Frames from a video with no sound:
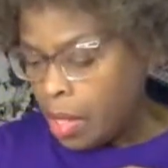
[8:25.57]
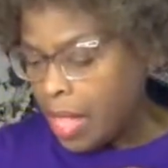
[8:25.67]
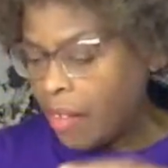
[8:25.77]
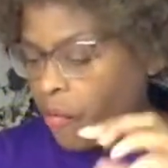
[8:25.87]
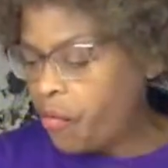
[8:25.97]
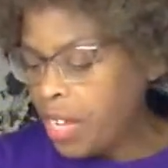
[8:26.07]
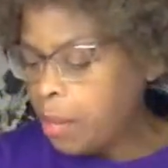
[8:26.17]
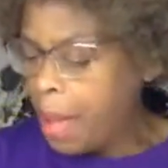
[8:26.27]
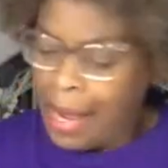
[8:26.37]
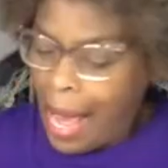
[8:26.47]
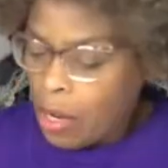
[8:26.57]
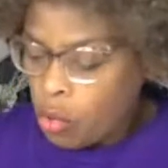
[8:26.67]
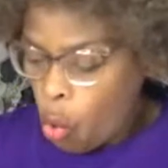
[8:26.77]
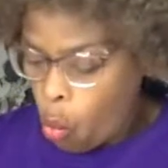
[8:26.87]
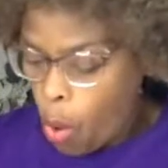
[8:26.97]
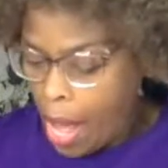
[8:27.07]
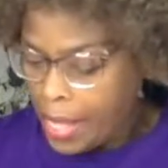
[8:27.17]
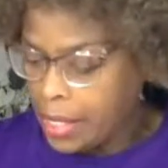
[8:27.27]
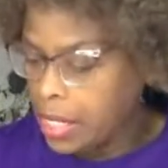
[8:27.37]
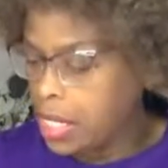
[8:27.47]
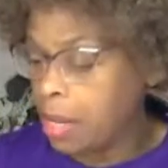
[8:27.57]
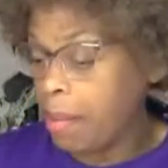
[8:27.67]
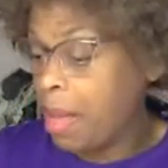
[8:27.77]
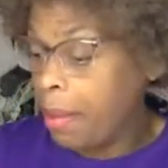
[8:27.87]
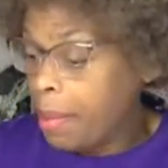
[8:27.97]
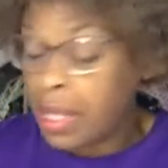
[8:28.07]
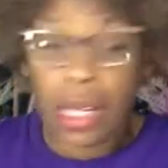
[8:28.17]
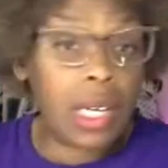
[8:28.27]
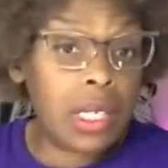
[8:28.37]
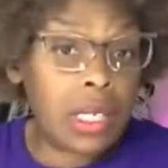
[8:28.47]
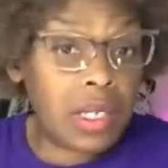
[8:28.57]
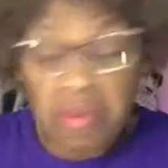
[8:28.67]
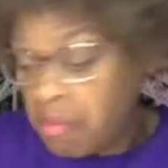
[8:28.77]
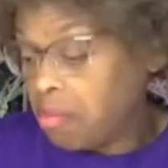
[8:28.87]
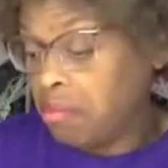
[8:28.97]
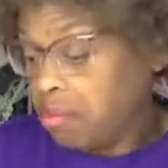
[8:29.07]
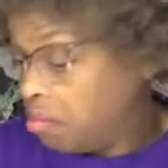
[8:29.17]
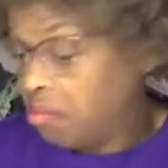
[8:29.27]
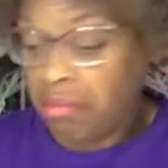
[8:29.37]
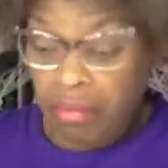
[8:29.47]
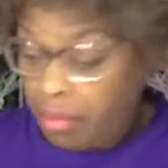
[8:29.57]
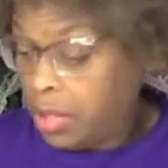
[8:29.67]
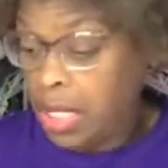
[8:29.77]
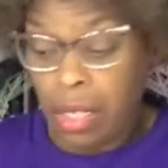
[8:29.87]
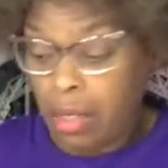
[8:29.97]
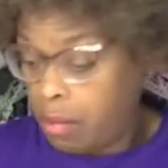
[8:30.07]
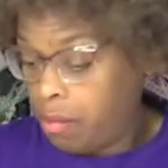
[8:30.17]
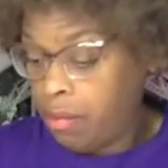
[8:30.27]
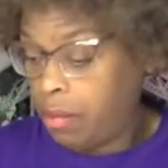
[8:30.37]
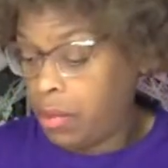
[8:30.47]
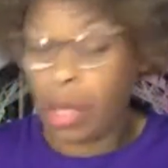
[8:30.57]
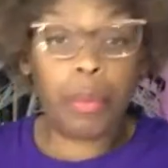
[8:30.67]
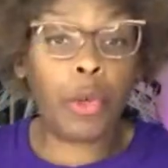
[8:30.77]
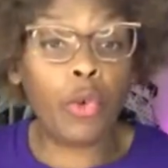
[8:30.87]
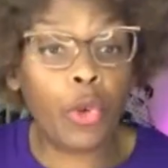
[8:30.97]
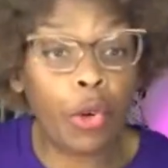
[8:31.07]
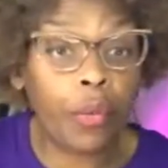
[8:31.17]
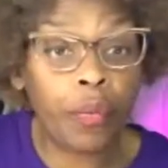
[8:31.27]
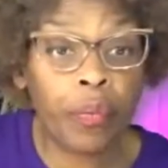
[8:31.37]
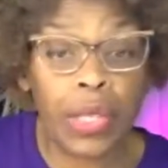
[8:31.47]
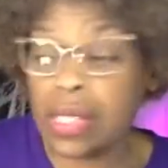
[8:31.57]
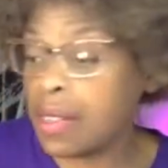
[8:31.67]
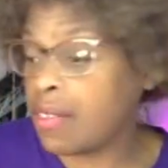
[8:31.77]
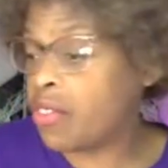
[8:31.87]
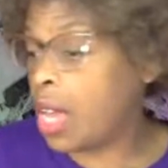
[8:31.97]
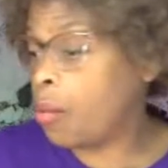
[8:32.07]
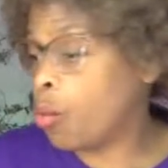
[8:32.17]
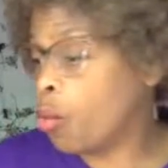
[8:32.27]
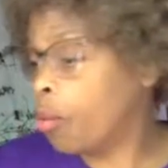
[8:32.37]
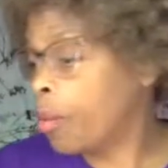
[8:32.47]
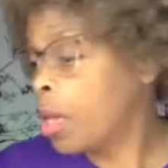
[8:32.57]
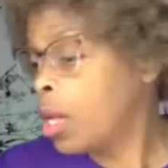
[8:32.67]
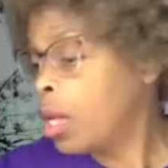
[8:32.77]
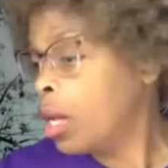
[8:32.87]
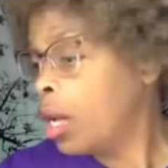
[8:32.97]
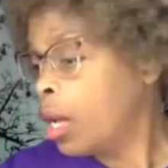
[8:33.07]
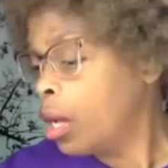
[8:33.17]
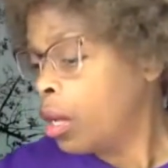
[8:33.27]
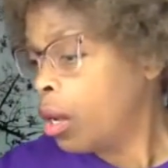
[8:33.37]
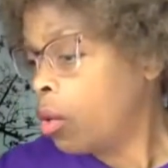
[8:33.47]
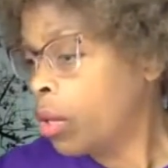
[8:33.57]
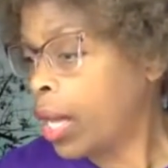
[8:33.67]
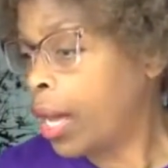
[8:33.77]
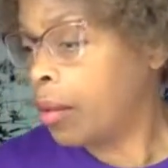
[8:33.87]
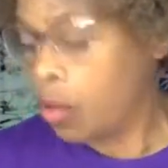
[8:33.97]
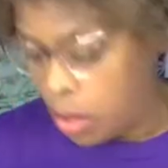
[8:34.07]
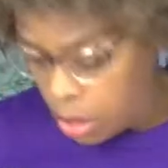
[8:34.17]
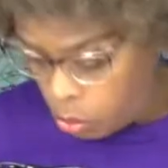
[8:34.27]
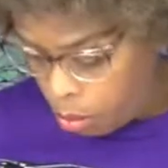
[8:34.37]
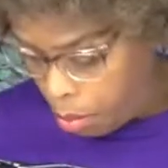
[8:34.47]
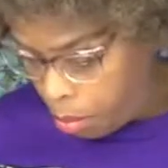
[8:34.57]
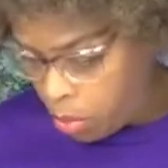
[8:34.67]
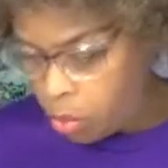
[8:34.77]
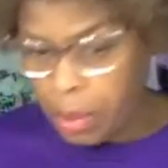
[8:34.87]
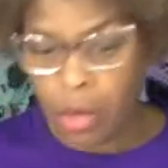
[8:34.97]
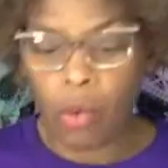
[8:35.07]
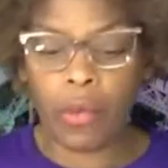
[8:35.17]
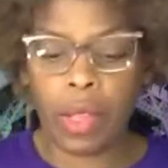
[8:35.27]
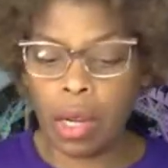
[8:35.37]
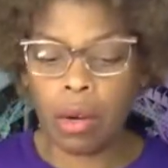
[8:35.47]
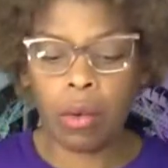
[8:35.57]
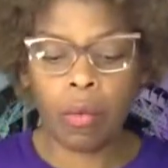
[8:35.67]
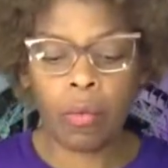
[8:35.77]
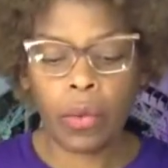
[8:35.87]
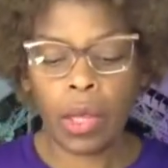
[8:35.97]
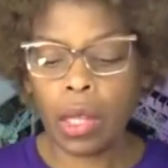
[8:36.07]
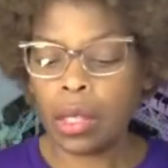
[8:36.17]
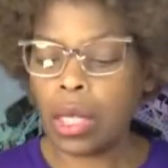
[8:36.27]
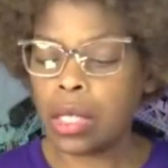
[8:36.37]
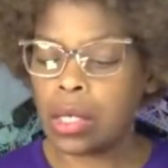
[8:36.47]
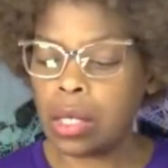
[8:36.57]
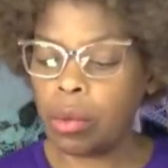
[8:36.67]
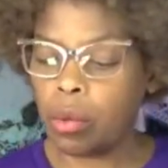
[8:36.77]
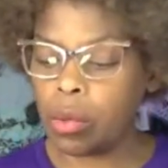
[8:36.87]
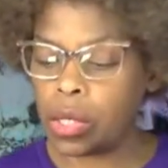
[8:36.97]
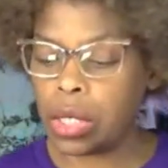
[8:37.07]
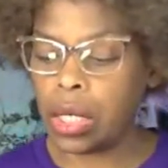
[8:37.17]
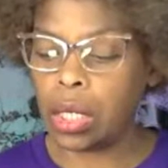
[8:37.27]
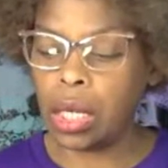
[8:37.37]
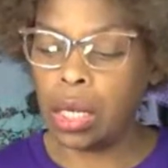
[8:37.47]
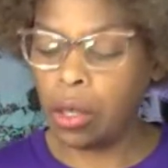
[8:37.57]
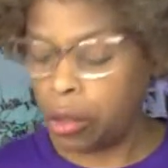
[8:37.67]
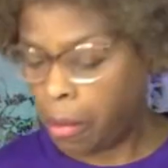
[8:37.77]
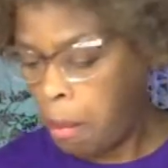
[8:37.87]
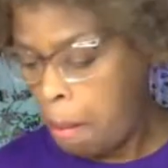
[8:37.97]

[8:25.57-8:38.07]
That feedback, I don't know why it does it. Maybe because the computer is in the same room. Okay, I need to remember to speak over there. Let's see what we're seeing here.